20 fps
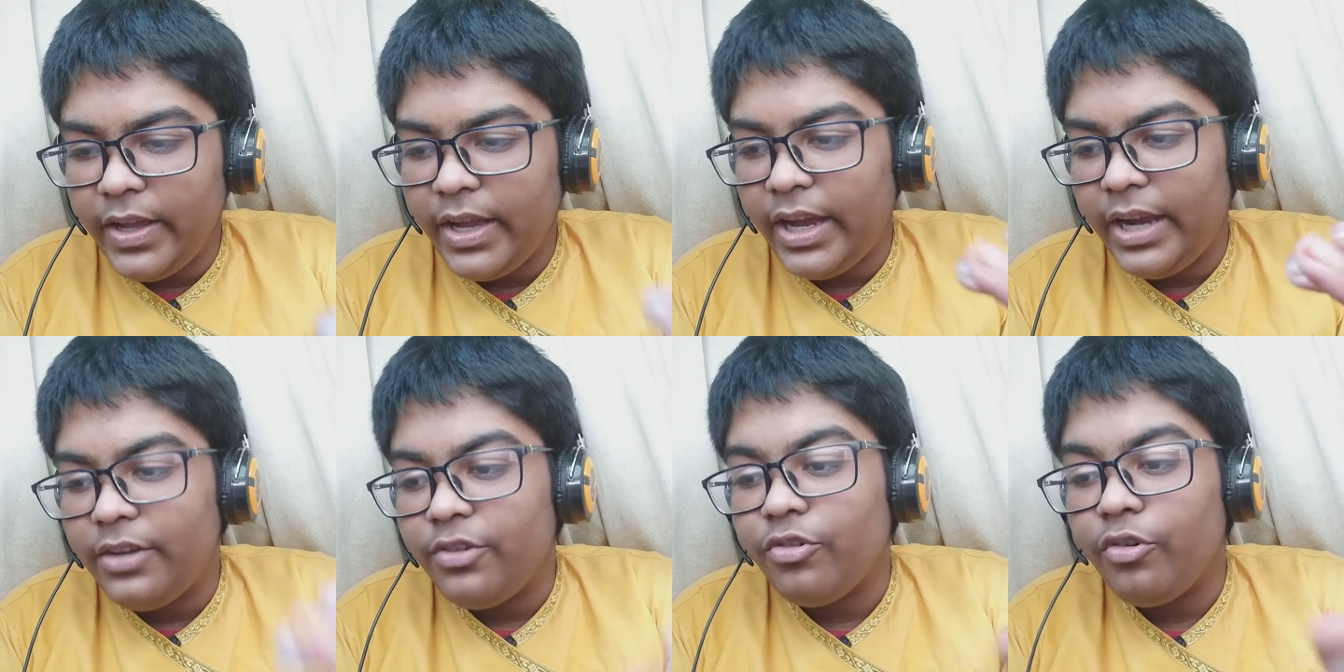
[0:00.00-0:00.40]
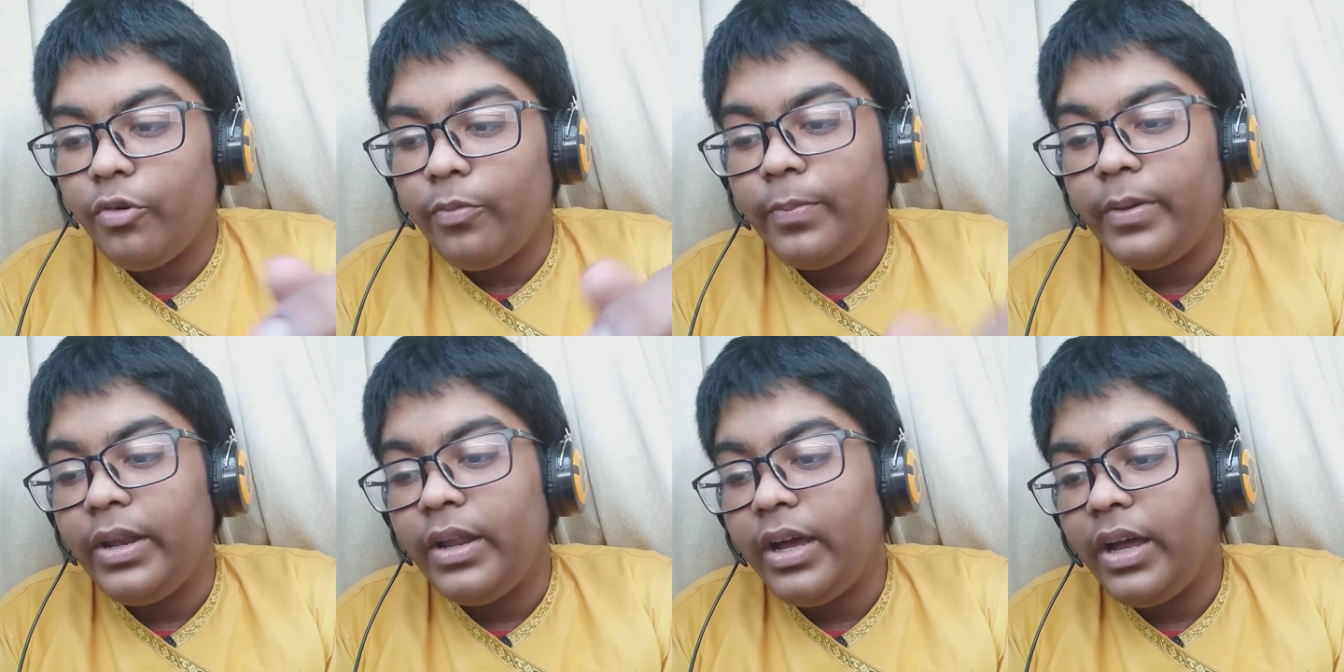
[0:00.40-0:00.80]
and
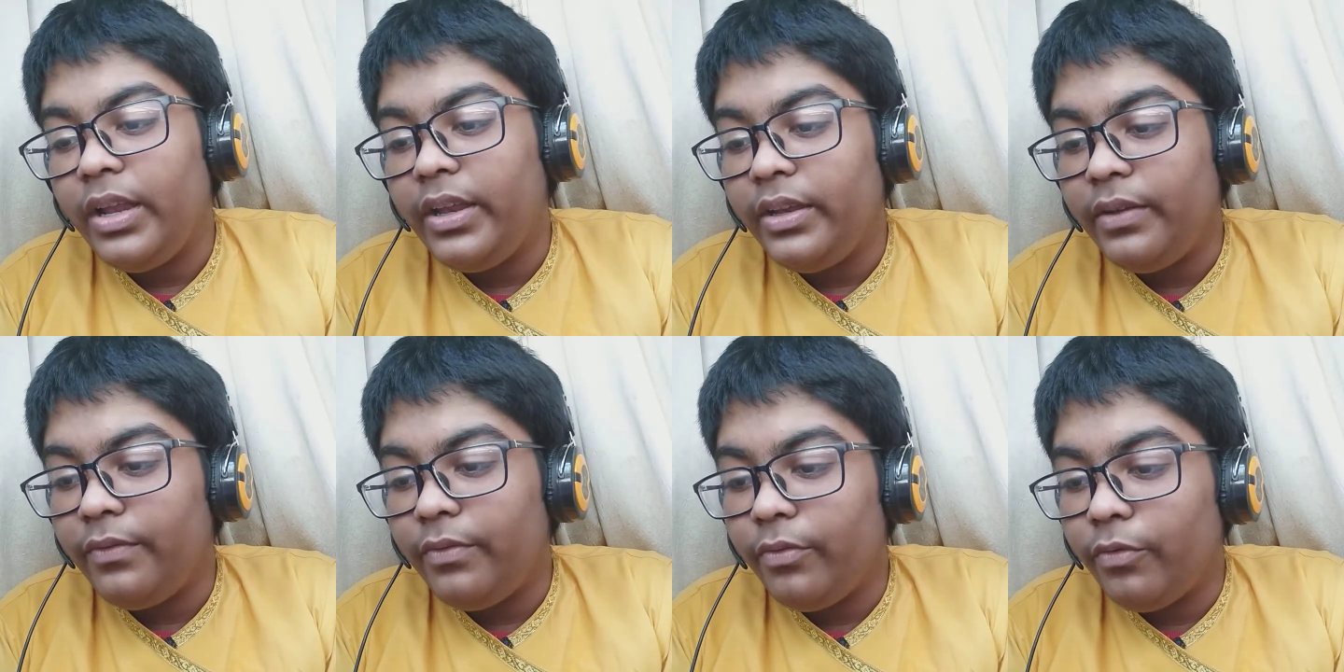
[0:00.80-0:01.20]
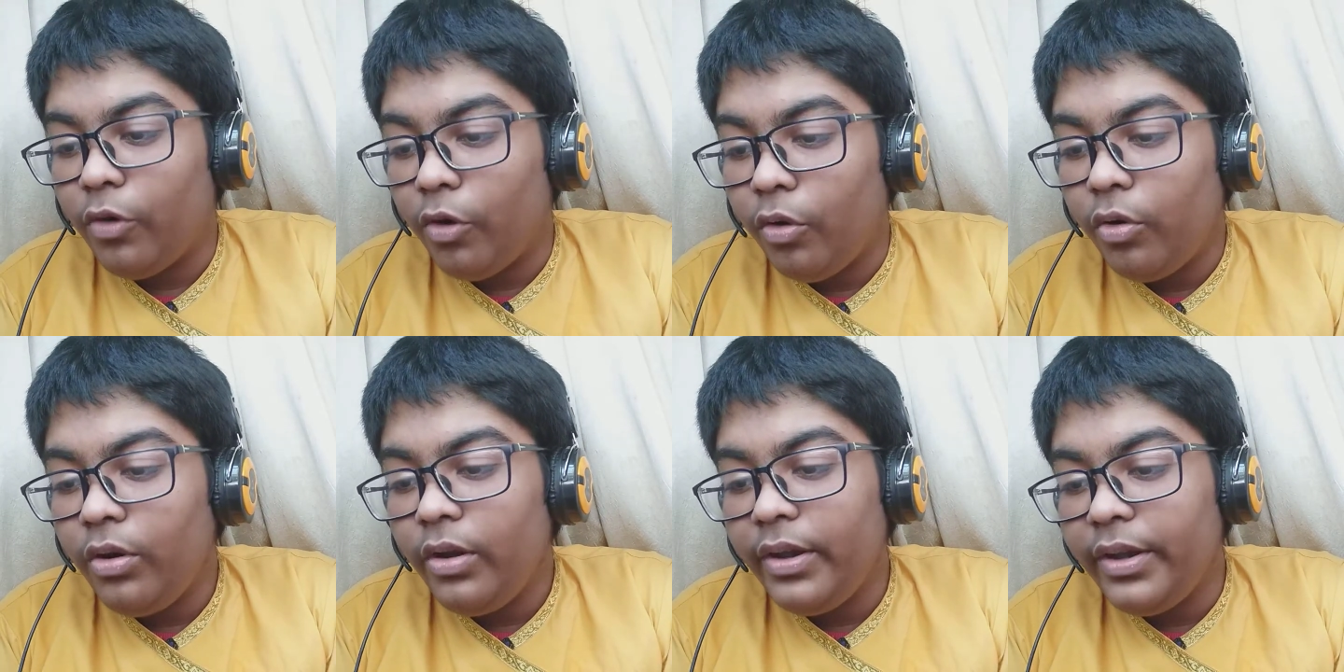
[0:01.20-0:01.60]
open a
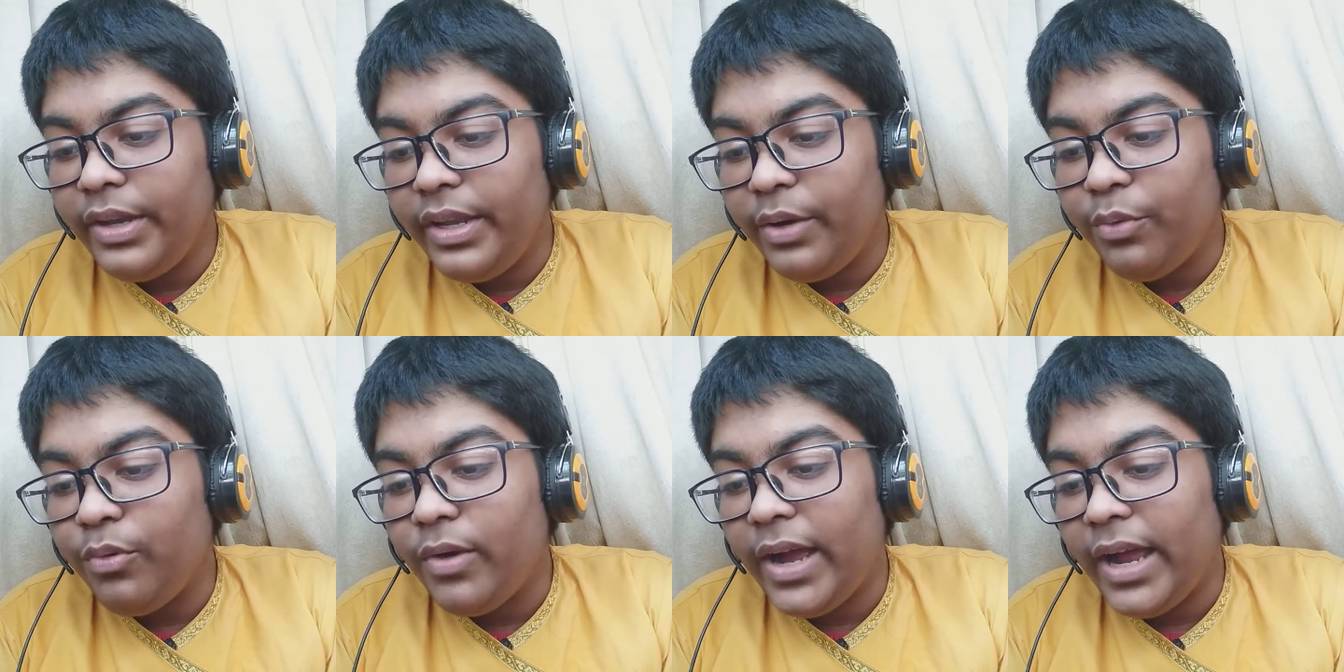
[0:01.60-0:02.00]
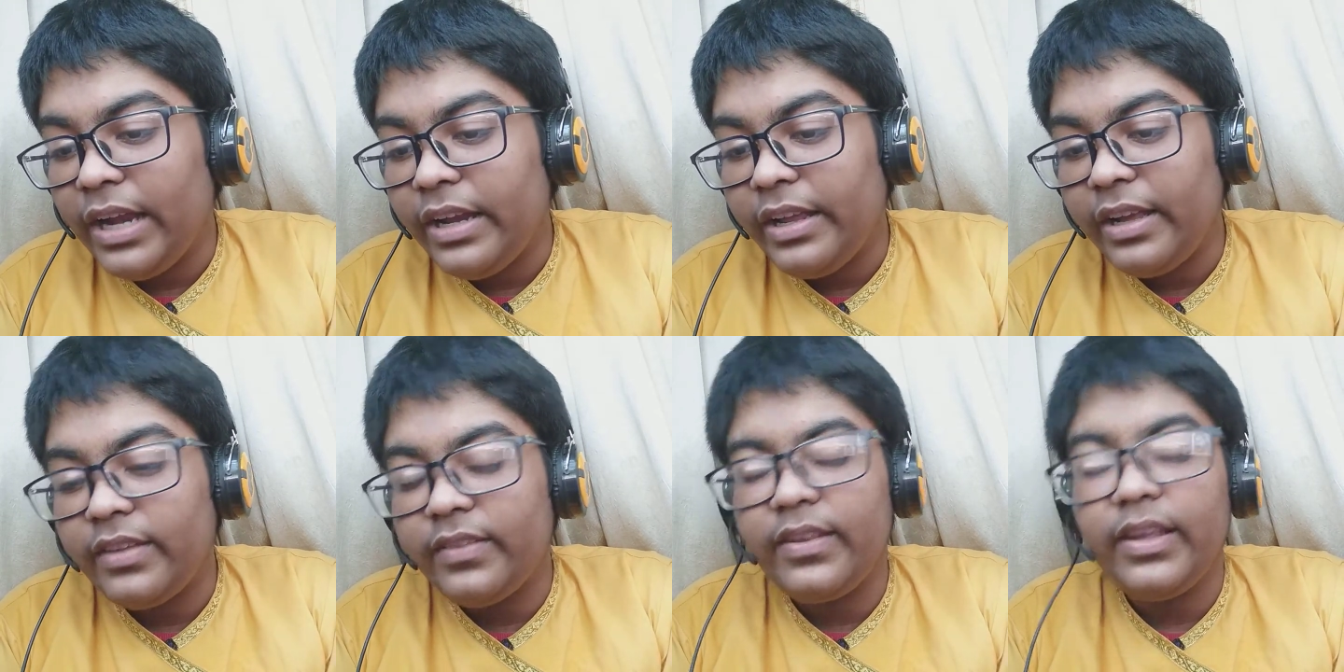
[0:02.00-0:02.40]
whole new and
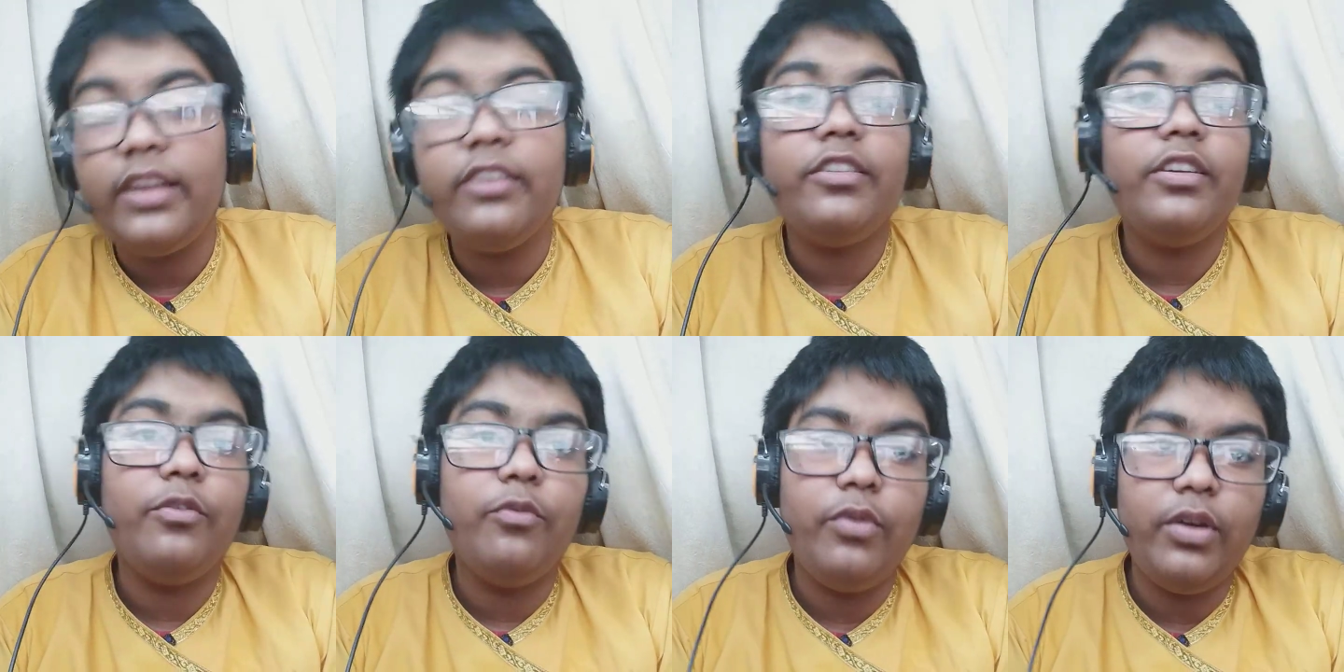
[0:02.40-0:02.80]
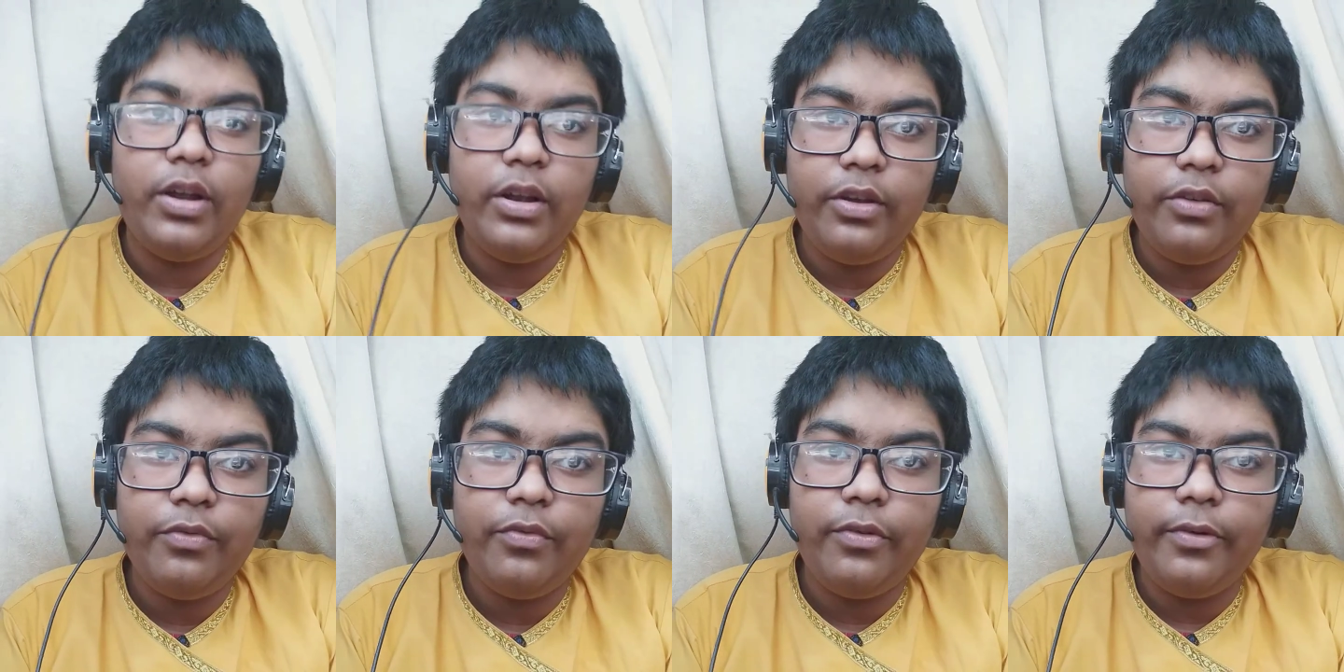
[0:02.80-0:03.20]
exciting
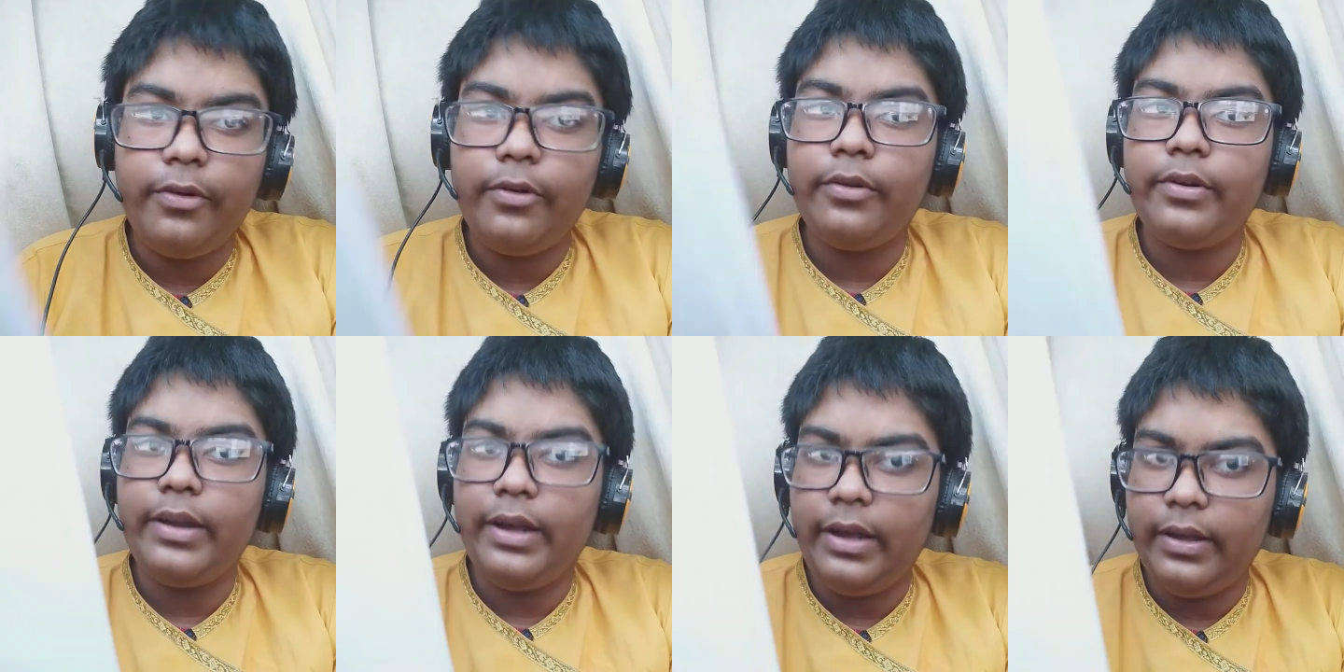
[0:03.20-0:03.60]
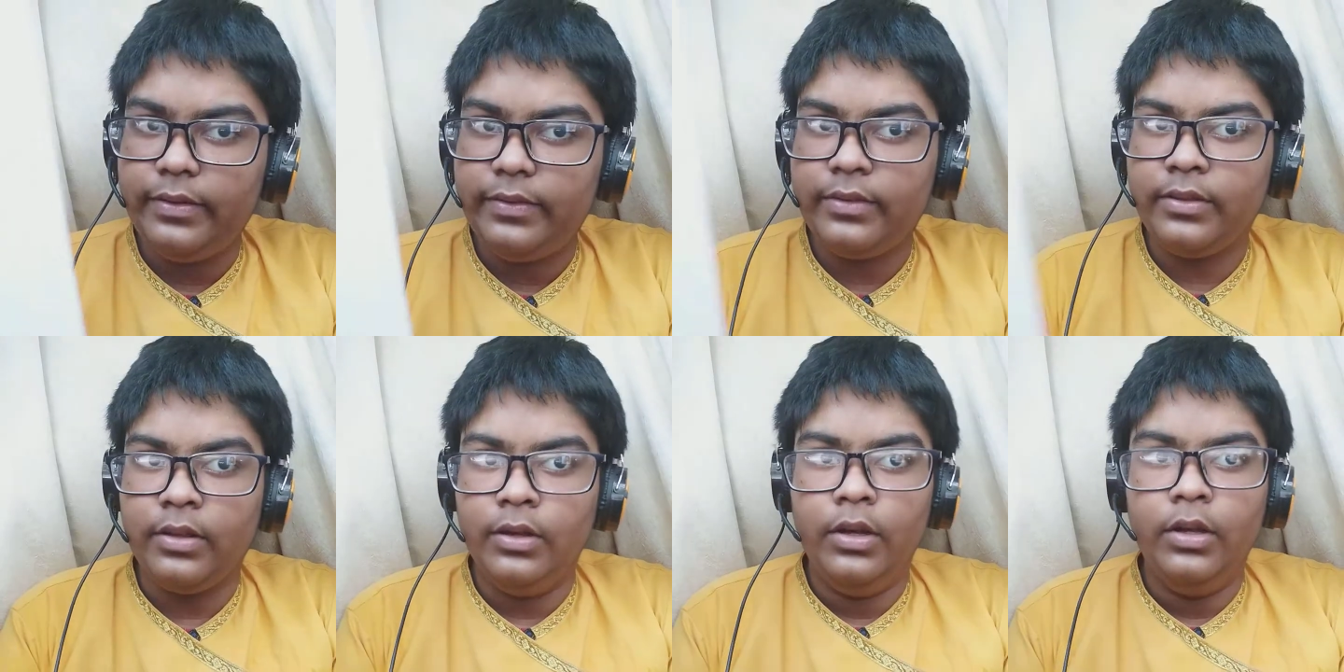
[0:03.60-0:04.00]
world for us.